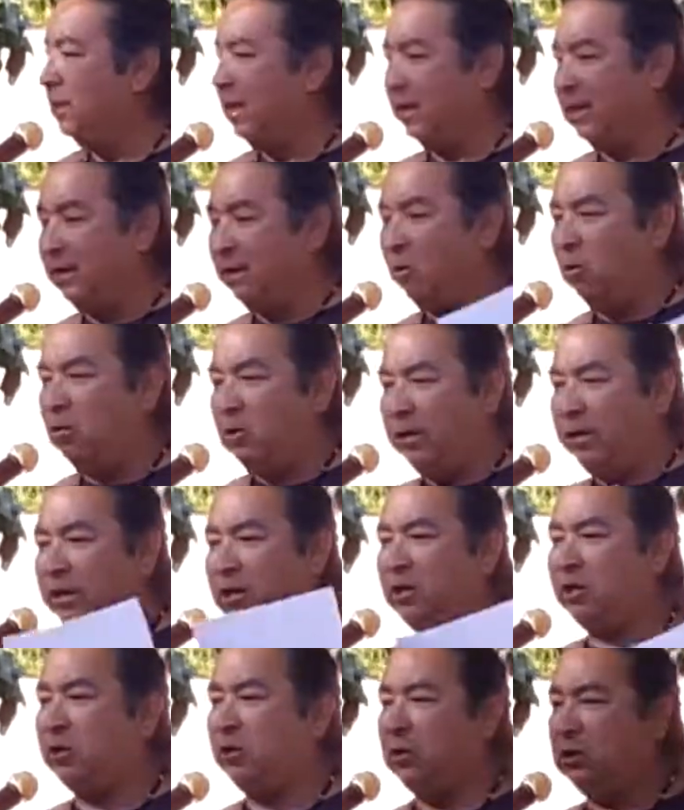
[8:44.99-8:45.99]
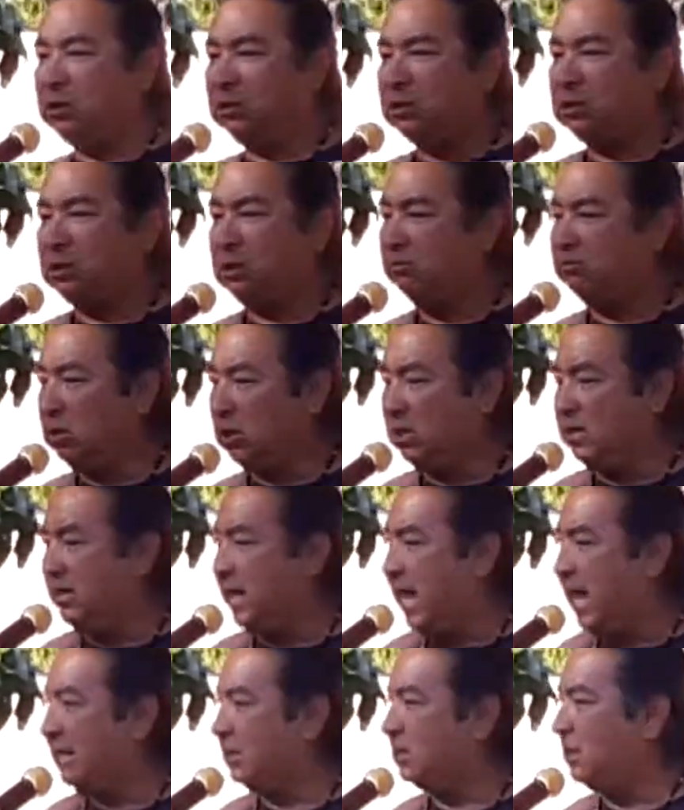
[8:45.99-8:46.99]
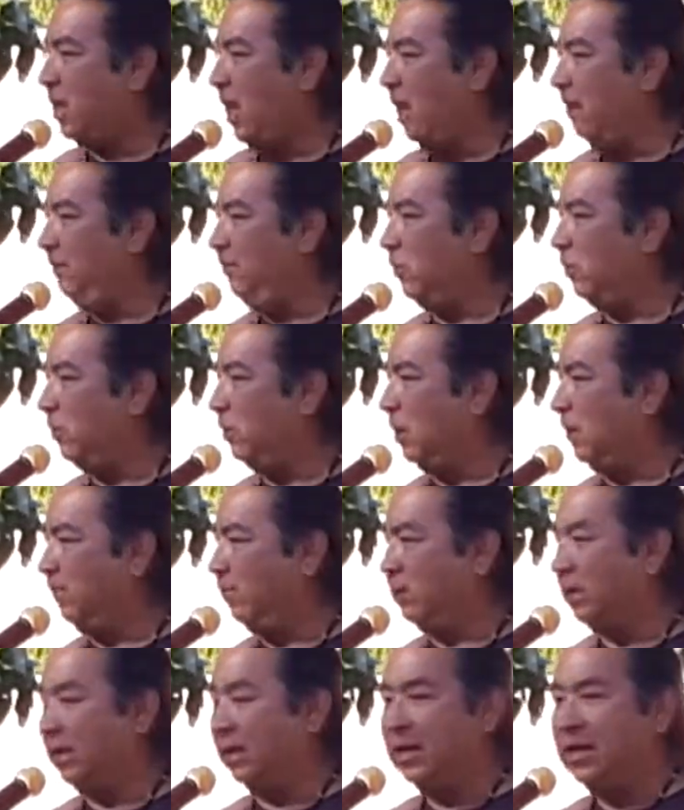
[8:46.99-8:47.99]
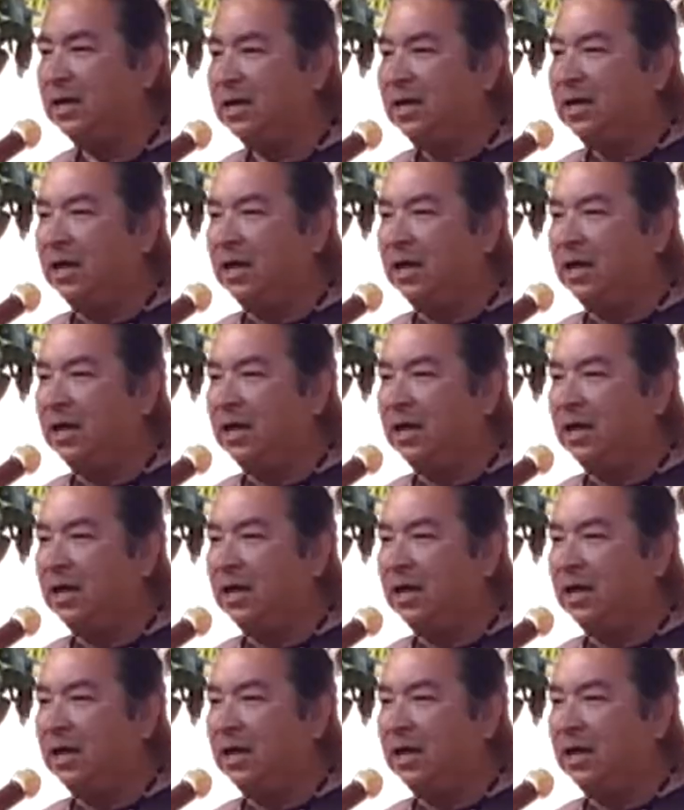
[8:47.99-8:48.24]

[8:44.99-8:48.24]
and it only encourages them to dance livelier and everything.